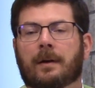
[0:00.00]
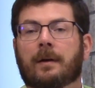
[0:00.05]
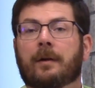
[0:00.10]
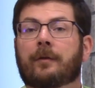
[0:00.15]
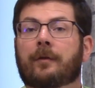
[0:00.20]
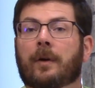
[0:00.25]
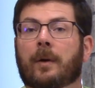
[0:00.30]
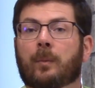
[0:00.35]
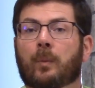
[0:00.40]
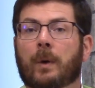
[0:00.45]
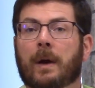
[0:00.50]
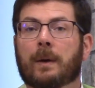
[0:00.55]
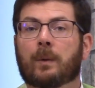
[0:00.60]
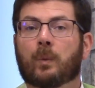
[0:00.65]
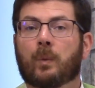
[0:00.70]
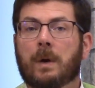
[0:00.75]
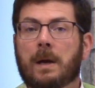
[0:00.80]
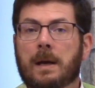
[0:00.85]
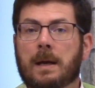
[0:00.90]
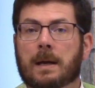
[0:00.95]
from
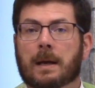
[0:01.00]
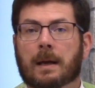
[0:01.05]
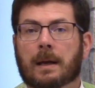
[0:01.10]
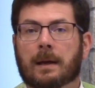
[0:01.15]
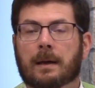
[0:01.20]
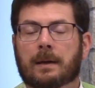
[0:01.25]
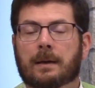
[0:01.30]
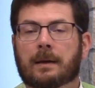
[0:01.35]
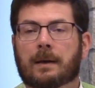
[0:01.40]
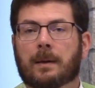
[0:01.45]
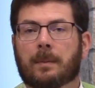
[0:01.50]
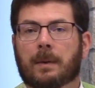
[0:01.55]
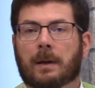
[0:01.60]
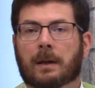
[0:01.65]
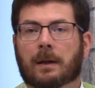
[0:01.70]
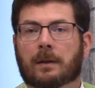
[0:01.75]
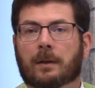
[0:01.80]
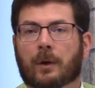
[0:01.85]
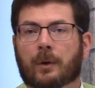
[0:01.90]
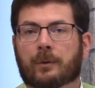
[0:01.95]
when we
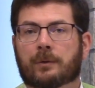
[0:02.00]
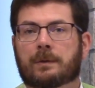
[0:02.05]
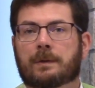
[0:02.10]
committed those